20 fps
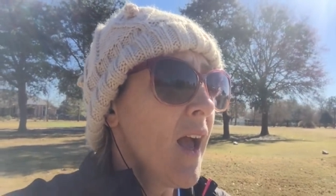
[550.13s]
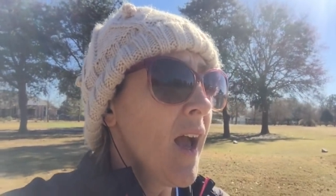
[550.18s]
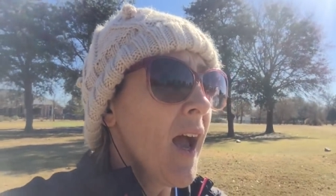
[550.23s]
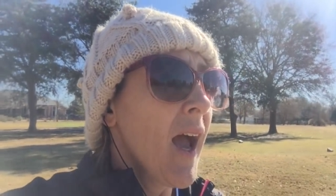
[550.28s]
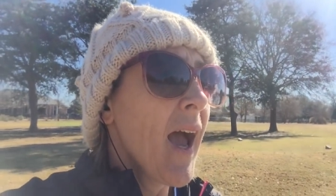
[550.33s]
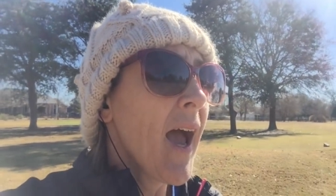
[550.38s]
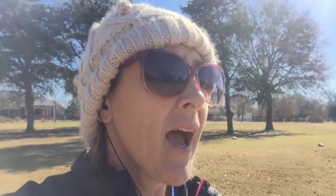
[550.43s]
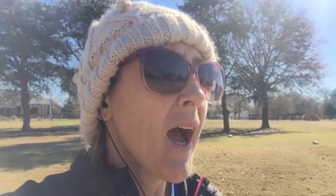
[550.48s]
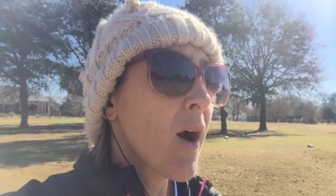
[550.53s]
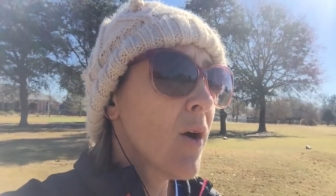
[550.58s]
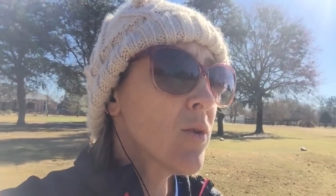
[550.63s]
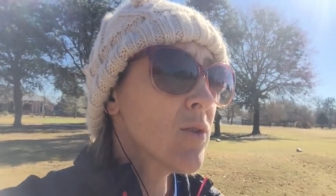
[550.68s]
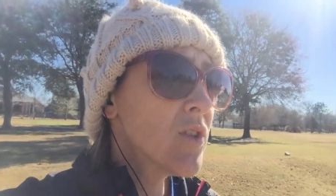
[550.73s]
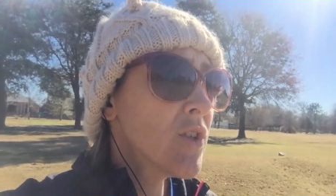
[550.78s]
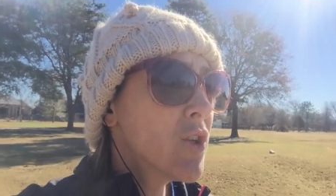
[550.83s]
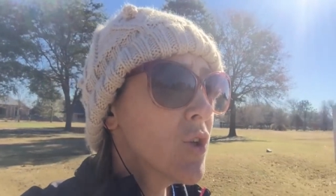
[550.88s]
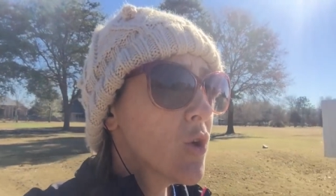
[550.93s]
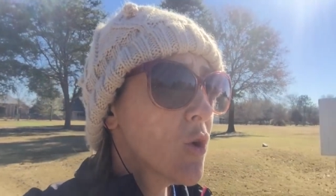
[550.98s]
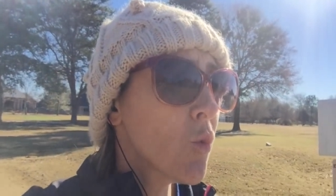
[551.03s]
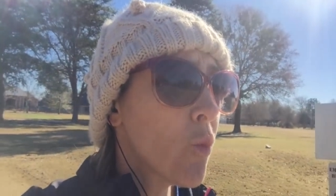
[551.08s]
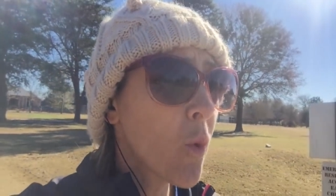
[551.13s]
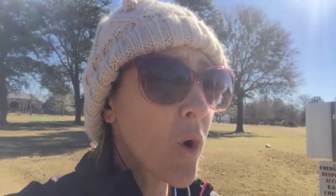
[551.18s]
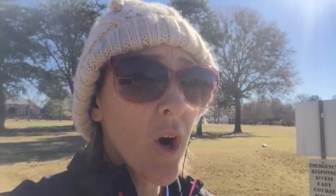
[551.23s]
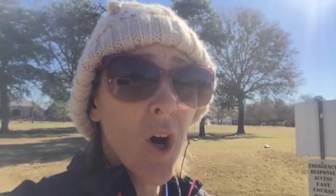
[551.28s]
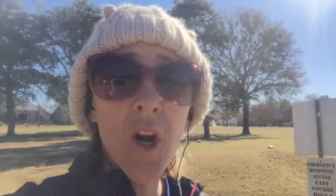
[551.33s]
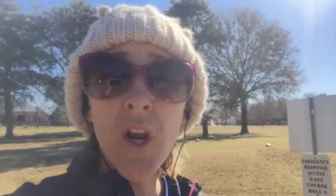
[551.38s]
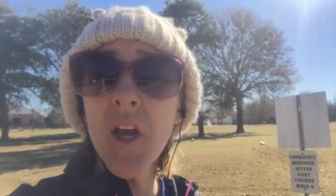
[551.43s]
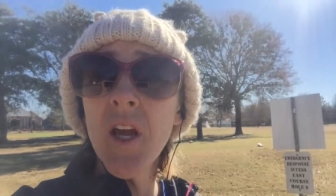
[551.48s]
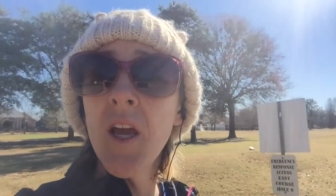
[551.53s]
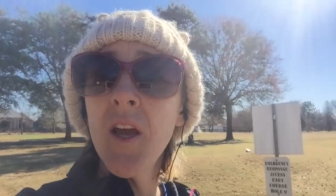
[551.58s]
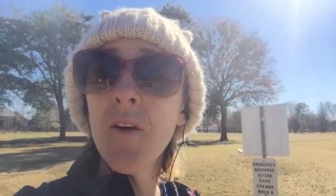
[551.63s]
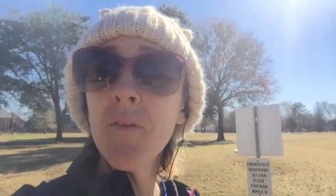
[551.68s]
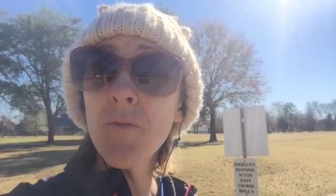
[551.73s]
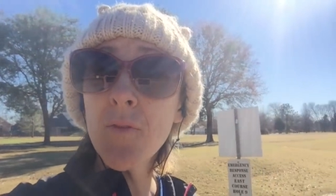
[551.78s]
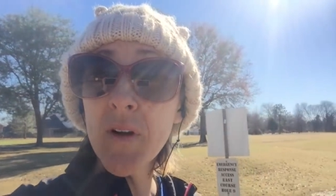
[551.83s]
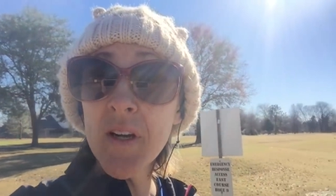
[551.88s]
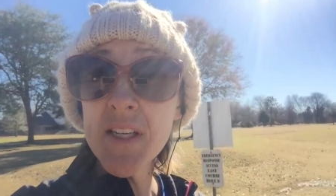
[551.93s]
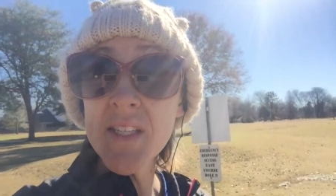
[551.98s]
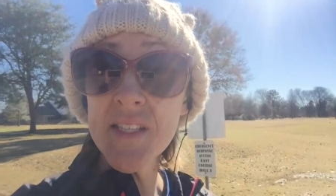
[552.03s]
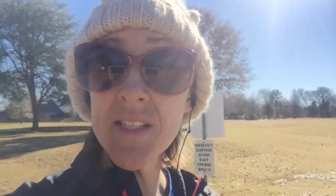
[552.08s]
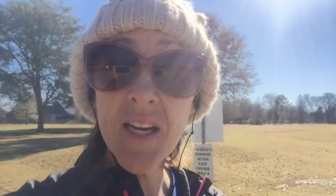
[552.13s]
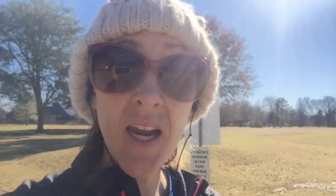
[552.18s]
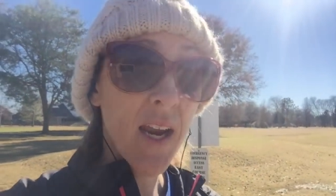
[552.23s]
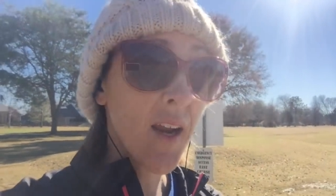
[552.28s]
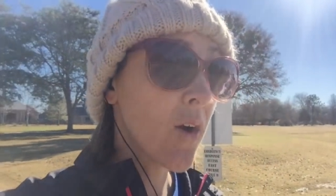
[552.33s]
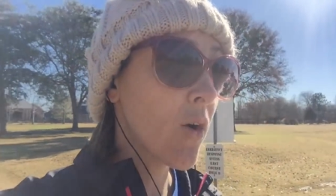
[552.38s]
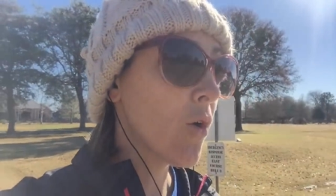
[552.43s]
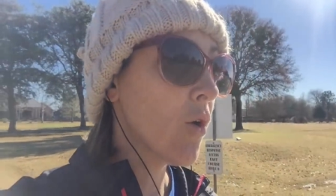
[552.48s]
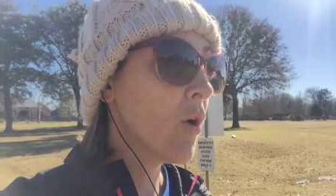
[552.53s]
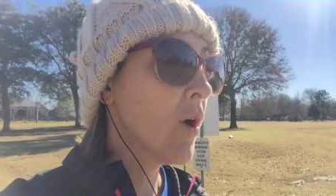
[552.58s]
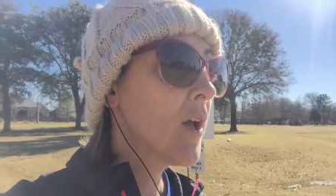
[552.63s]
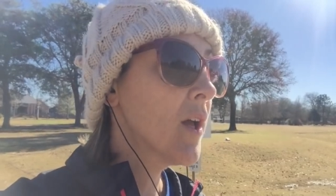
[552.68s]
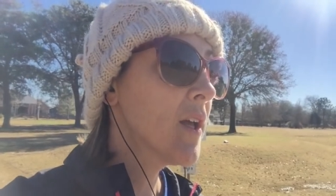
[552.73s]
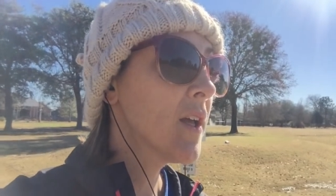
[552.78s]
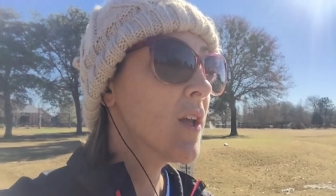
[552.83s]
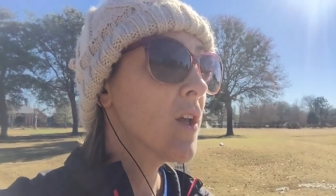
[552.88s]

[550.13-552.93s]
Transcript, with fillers: how to work freestyle